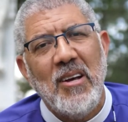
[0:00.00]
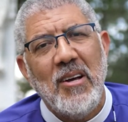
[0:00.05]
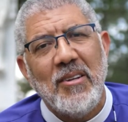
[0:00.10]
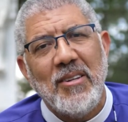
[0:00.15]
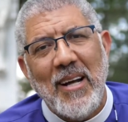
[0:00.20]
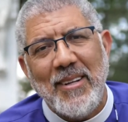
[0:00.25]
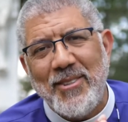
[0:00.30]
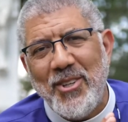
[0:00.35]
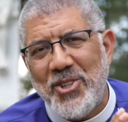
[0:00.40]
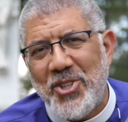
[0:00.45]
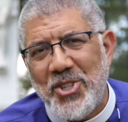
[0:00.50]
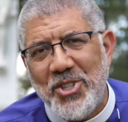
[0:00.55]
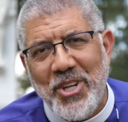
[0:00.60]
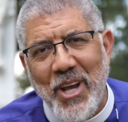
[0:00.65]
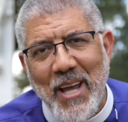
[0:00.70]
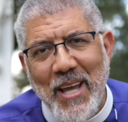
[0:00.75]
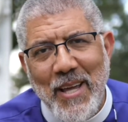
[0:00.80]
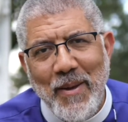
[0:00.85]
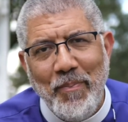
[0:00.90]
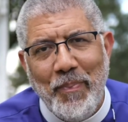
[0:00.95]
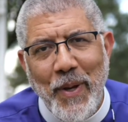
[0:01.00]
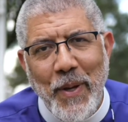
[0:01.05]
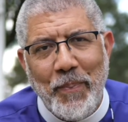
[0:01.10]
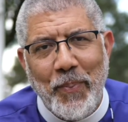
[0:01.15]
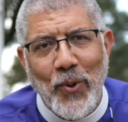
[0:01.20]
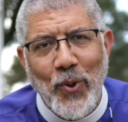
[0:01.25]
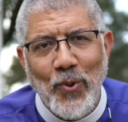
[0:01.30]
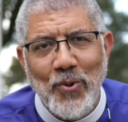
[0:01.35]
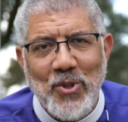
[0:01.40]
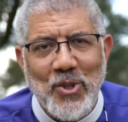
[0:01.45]
not to shame
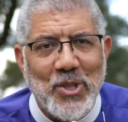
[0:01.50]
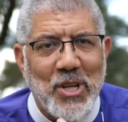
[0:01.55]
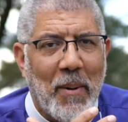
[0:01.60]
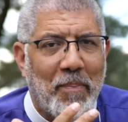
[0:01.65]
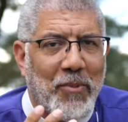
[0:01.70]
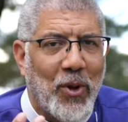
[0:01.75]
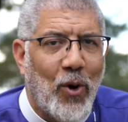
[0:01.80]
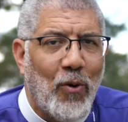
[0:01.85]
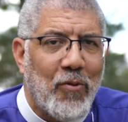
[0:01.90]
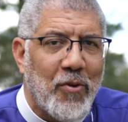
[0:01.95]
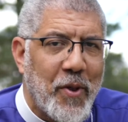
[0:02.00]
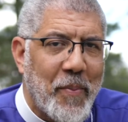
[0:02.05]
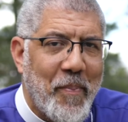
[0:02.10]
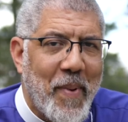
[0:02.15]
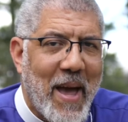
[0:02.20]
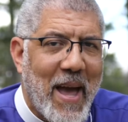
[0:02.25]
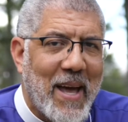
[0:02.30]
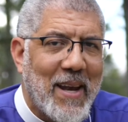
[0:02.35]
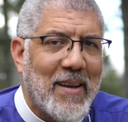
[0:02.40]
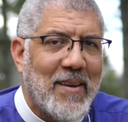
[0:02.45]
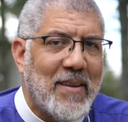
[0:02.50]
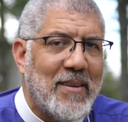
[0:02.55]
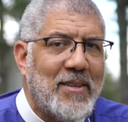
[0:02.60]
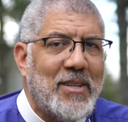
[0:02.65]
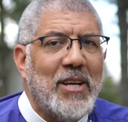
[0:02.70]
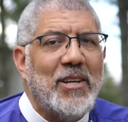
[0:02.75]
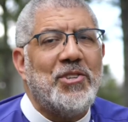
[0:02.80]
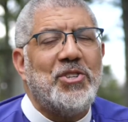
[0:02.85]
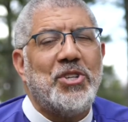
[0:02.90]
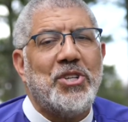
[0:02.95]
people who stepped over the man in the
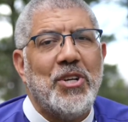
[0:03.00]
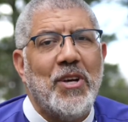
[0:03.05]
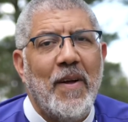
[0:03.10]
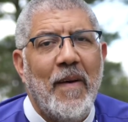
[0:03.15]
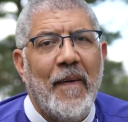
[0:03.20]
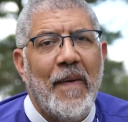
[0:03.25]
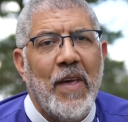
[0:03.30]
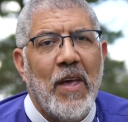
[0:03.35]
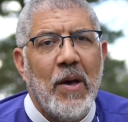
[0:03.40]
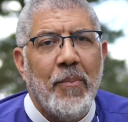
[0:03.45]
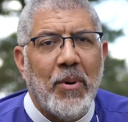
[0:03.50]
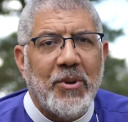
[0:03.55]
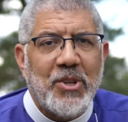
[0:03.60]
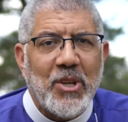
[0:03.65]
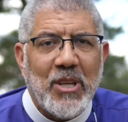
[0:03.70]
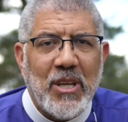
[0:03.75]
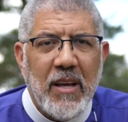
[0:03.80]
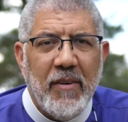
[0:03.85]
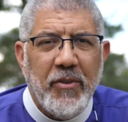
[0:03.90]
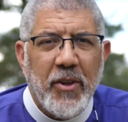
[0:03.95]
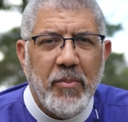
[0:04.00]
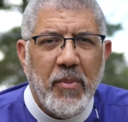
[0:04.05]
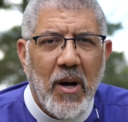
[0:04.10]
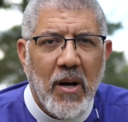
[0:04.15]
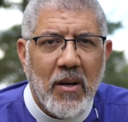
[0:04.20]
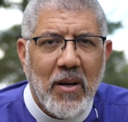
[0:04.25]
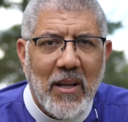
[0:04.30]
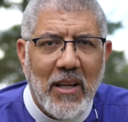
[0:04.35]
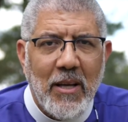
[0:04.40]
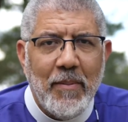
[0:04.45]
ditch, but to give them
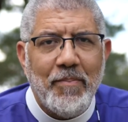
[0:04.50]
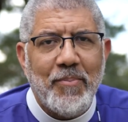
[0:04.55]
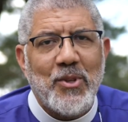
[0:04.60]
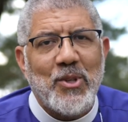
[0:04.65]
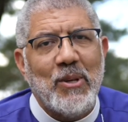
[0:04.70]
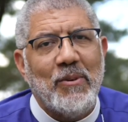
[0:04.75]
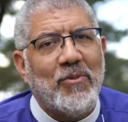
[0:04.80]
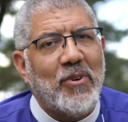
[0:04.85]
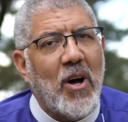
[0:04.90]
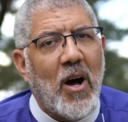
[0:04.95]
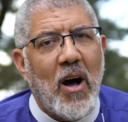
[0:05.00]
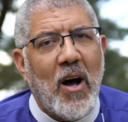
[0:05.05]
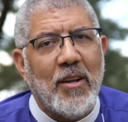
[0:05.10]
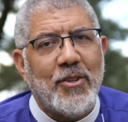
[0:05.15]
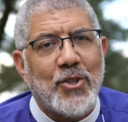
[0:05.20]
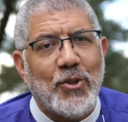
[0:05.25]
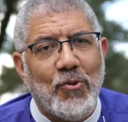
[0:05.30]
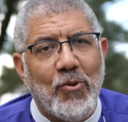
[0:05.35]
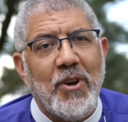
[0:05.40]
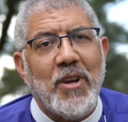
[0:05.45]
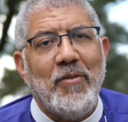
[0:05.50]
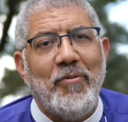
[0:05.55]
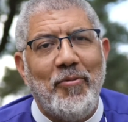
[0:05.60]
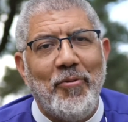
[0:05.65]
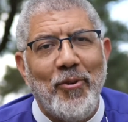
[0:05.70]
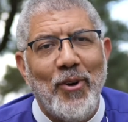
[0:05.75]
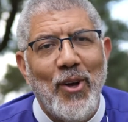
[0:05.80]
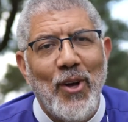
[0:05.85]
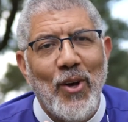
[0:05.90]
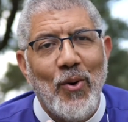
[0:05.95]
a glimpse of God's grief
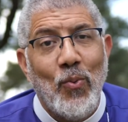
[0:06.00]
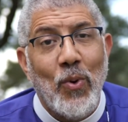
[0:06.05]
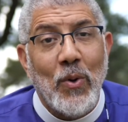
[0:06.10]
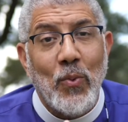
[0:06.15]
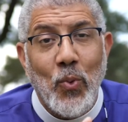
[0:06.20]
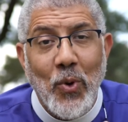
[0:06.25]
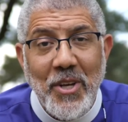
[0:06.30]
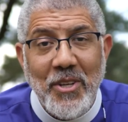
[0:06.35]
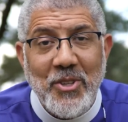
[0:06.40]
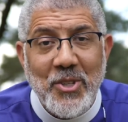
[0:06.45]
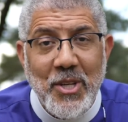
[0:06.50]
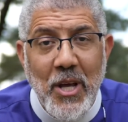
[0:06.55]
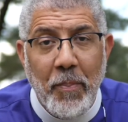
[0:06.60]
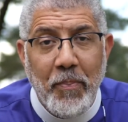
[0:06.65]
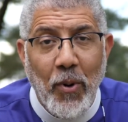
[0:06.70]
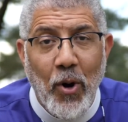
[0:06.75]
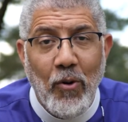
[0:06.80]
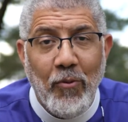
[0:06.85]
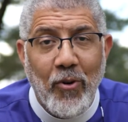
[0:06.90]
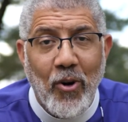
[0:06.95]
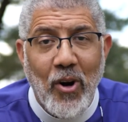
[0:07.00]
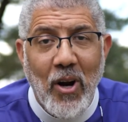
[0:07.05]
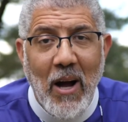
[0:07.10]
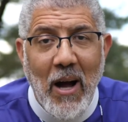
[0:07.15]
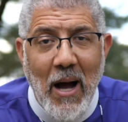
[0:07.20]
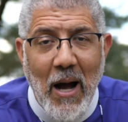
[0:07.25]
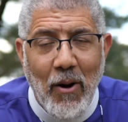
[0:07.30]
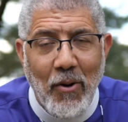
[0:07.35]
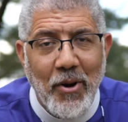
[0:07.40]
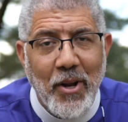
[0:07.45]
when we step over
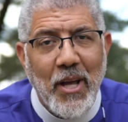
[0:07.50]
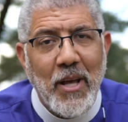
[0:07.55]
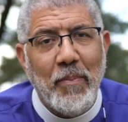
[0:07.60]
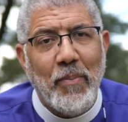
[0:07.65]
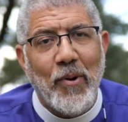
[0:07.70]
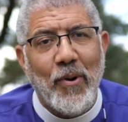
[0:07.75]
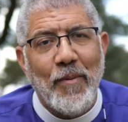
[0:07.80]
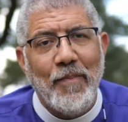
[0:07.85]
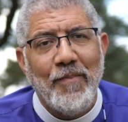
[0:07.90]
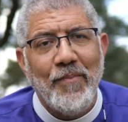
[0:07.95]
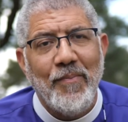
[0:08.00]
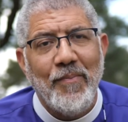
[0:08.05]
our neighbor.